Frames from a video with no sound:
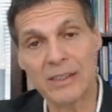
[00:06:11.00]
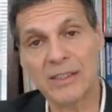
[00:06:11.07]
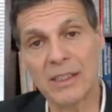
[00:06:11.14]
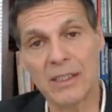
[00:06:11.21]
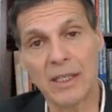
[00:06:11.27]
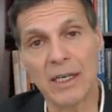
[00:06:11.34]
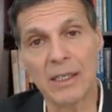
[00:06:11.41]

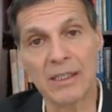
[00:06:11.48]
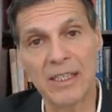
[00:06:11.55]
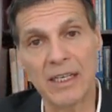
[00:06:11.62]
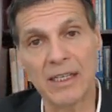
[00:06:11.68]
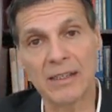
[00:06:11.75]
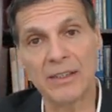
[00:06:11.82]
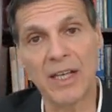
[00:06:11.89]

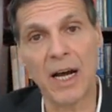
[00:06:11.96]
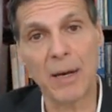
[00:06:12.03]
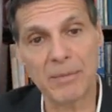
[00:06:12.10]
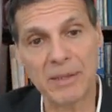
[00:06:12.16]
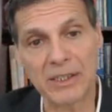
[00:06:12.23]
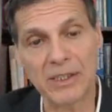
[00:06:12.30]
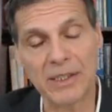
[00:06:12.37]

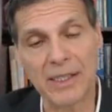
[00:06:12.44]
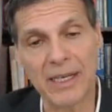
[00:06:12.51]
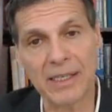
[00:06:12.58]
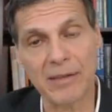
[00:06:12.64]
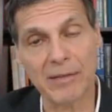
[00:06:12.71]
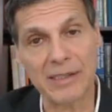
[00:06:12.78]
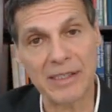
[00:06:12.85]
adopting to
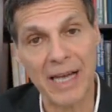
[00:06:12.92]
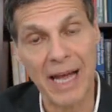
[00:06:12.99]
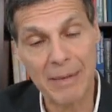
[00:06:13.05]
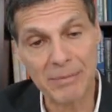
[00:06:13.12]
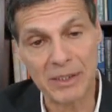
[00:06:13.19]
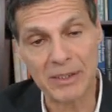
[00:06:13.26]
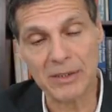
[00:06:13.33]
that or
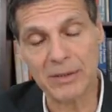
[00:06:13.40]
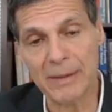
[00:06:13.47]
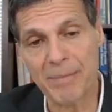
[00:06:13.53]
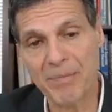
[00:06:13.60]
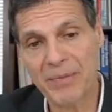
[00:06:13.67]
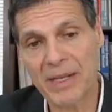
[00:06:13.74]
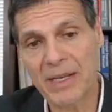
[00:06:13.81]
adapting to
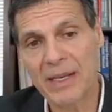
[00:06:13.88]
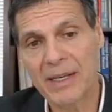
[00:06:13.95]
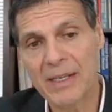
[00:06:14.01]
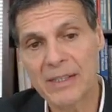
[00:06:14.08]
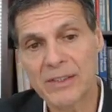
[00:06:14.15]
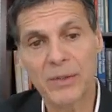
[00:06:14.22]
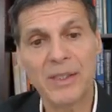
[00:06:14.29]
it.
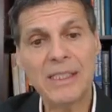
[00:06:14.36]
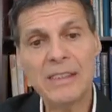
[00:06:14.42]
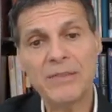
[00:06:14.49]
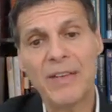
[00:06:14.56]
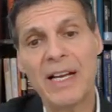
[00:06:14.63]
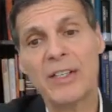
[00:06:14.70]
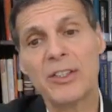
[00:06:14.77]
So
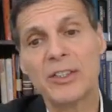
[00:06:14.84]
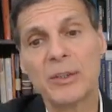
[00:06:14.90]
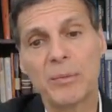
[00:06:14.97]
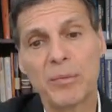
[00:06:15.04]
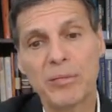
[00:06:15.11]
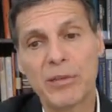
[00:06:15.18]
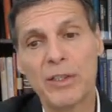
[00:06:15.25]
these values
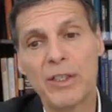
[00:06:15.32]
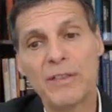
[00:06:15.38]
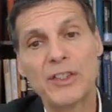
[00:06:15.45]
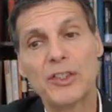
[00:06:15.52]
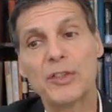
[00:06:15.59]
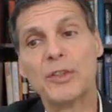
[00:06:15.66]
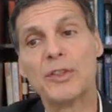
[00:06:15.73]
improve
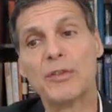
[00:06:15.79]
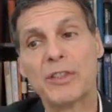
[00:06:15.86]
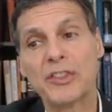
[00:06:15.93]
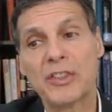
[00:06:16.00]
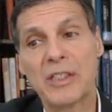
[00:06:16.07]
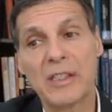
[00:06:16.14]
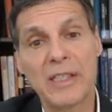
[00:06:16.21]
as your
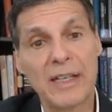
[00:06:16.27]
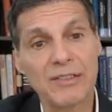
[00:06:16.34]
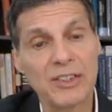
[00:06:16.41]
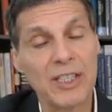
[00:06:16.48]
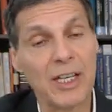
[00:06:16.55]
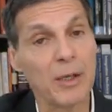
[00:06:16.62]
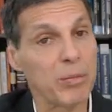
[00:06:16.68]
nutrition and
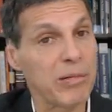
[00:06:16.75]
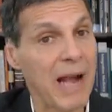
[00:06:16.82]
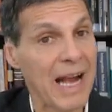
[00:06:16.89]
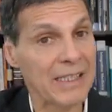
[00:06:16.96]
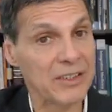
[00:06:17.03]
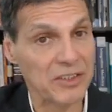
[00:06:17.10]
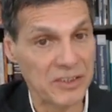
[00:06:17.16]
lifestyle
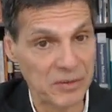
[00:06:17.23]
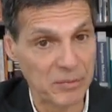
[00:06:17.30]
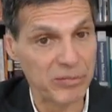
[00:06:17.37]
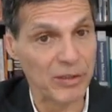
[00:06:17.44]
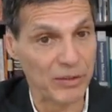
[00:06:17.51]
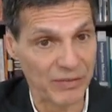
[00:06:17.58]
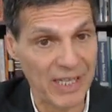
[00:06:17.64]
practices
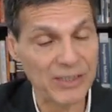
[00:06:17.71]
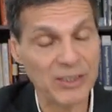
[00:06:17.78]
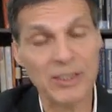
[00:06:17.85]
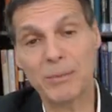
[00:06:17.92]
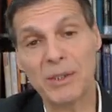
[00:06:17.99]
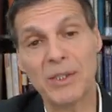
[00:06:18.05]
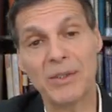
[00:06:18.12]
improve. That's
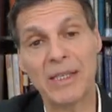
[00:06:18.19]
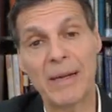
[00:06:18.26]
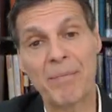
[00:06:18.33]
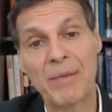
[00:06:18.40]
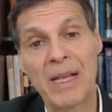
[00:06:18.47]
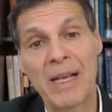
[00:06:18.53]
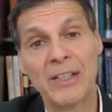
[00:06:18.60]
the
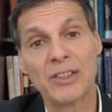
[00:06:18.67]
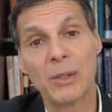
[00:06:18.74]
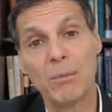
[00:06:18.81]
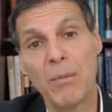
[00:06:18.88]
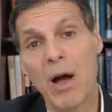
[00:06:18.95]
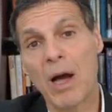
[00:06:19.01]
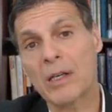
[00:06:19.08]
beauty. So
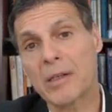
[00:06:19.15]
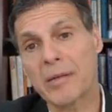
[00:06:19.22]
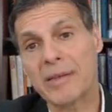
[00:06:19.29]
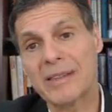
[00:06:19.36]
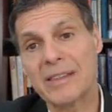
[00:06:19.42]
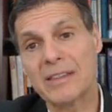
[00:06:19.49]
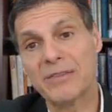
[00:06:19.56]

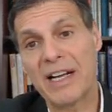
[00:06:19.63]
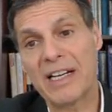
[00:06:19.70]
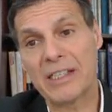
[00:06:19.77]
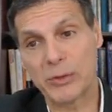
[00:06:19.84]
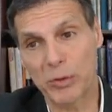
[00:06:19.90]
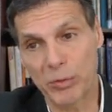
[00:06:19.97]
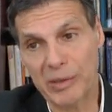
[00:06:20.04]
monitoring these
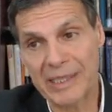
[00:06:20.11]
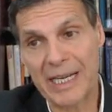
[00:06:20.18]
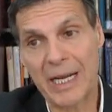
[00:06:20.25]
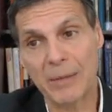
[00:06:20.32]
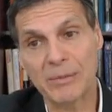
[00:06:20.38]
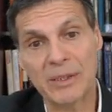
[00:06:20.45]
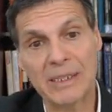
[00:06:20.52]
values will really
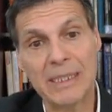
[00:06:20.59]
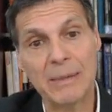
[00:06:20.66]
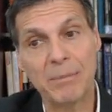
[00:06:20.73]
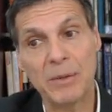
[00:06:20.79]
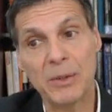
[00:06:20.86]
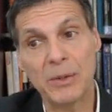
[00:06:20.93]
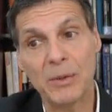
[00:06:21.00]
help to
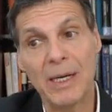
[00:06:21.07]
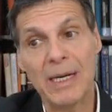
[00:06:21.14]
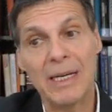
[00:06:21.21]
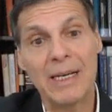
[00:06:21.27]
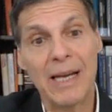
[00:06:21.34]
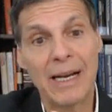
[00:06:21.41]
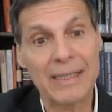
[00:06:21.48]
keep you
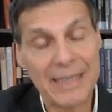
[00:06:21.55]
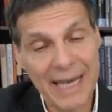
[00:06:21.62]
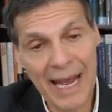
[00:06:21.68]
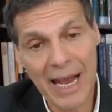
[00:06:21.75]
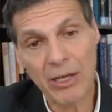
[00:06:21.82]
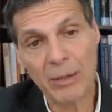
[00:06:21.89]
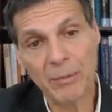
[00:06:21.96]

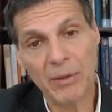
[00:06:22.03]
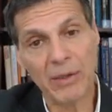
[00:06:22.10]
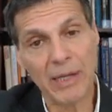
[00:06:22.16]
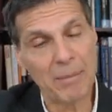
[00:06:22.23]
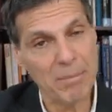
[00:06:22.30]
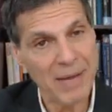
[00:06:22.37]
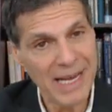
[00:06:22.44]

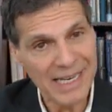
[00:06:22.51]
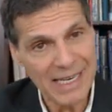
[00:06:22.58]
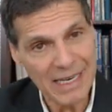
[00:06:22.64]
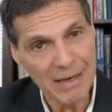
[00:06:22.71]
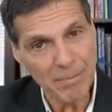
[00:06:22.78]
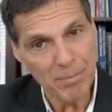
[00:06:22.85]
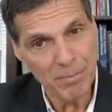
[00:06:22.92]
accountable and
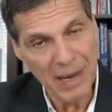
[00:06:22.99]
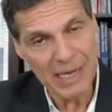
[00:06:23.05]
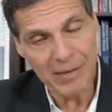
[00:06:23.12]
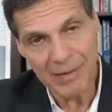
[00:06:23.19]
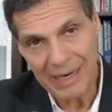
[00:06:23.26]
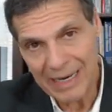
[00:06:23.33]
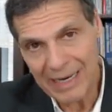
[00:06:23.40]
making
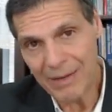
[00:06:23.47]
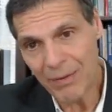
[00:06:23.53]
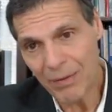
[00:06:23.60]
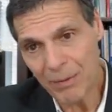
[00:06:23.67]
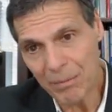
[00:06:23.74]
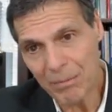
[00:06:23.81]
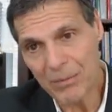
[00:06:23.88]
better
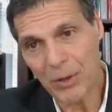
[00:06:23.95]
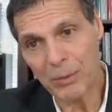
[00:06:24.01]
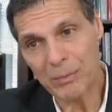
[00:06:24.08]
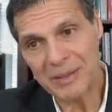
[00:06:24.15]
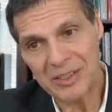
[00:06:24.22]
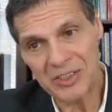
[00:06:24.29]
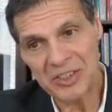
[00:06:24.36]

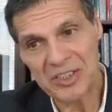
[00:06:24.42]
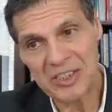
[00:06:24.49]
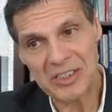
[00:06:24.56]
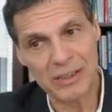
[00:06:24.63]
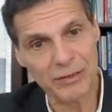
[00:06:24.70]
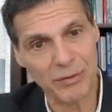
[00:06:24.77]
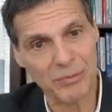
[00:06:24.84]
in-the-moment
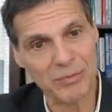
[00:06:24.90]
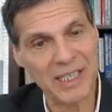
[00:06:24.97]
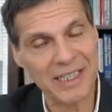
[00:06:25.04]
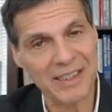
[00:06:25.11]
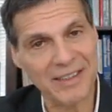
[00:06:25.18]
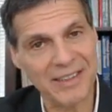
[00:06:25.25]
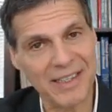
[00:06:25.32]
decisions from
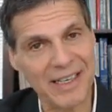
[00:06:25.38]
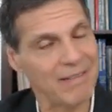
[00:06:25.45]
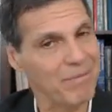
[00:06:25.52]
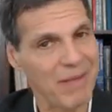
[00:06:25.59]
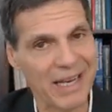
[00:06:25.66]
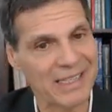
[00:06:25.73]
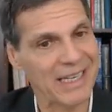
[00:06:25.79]
day to day.
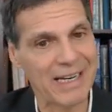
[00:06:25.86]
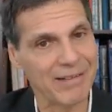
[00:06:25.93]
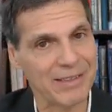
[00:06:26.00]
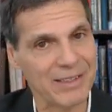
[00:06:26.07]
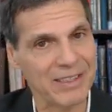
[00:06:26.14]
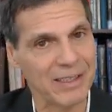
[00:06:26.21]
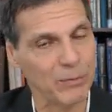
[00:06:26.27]
I
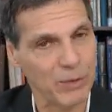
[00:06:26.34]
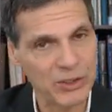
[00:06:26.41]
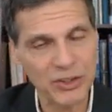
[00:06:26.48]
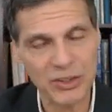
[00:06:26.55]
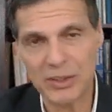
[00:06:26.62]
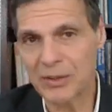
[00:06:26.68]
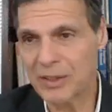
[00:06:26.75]
guarantee it.
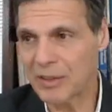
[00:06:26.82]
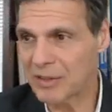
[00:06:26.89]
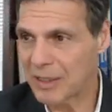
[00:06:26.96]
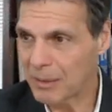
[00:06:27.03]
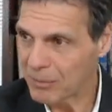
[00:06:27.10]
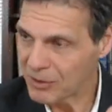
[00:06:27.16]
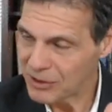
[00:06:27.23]
Once you know your
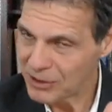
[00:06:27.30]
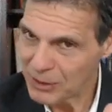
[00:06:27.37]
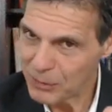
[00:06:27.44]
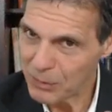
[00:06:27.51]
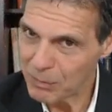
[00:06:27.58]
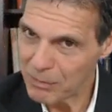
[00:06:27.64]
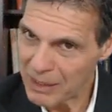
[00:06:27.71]
numbers,
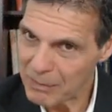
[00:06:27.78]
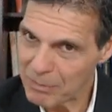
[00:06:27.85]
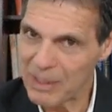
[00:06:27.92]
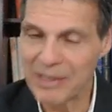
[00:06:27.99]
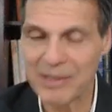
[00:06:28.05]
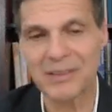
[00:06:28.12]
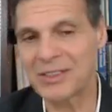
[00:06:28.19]
you will make
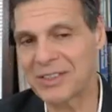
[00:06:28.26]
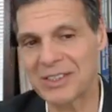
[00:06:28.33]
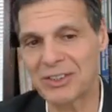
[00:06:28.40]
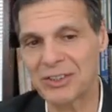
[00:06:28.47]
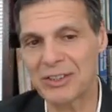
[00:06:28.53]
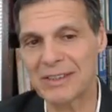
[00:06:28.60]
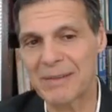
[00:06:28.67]
better
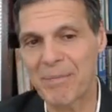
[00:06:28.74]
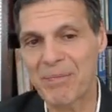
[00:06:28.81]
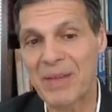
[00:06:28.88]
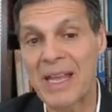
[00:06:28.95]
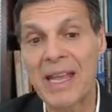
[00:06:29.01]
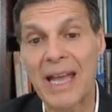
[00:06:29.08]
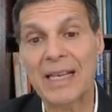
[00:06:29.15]
decisions.
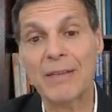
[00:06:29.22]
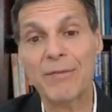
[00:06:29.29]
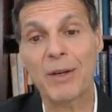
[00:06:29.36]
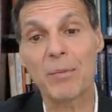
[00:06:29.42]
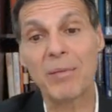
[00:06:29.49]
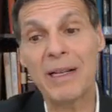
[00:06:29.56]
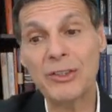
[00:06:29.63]
And if
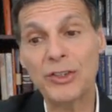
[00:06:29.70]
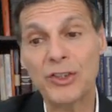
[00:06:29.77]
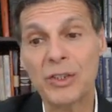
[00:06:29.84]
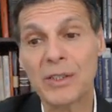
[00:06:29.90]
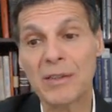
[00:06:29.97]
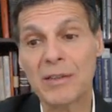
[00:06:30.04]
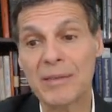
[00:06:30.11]
your blood
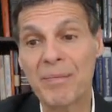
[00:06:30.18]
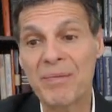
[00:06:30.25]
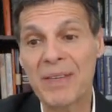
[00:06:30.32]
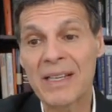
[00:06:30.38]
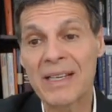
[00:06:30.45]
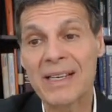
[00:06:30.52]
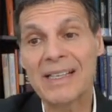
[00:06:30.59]
sugar
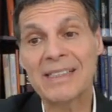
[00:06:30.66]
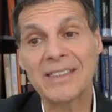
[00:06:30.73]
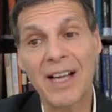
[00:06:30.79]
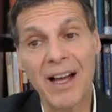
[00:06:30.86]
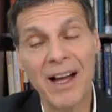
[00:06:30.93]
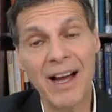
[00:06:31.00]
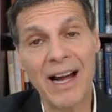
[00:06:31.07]
is
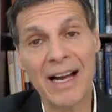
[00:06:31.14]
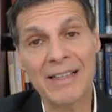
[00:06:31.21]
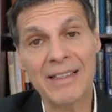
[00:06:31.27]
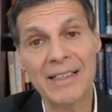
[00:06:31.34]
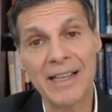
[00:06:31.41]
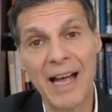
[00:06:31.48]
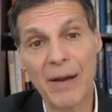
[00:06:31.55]
high,
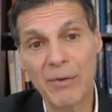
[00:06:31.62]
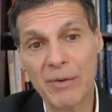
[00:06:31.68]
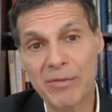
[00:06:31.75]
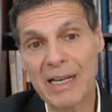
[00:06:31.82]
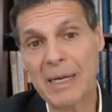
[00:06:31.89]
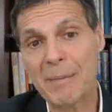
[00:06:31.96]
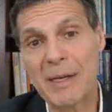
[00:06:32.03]
then I
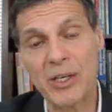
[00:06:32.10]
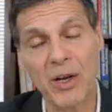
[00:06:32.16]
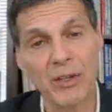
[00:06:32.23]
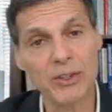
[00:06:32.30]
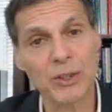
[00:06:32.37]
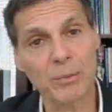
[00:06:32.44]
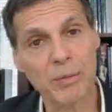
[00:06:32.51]
would recommend
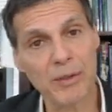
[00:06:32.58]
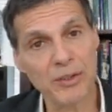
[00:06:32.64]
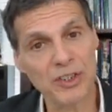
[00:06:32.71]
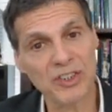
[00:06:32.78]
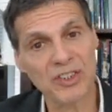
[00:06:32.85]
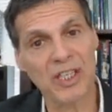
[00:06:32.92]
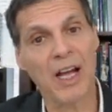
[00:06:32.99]
you also
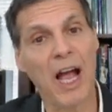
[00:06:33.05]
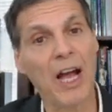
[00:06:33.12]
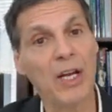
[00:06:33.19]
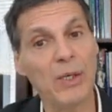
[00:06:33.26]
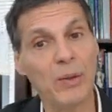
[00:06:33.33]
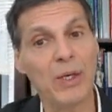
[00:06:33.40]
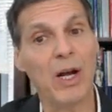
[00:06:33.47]
purchase a
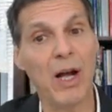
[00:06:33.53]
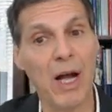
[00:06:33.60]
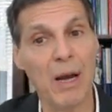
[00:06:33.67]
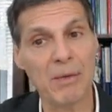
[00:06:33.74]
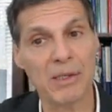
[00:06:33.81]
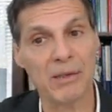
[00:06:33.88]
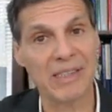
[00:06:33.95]

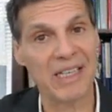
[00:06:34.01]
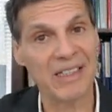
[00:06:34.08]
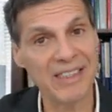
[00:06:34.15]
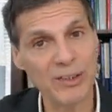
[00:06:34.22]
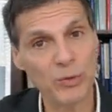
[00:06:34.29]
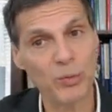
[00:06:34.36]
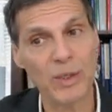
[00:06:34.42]
glucometer, and at
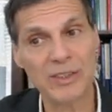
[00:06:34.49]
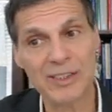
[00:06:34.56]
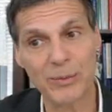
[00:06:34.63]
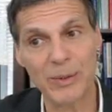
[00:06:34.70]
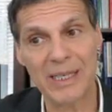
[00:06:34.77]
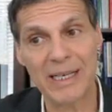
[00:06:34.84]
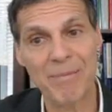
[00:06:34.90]
least
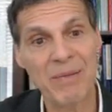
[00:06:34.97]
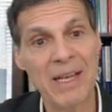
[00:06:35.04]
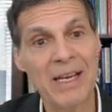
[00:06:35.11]
once a week,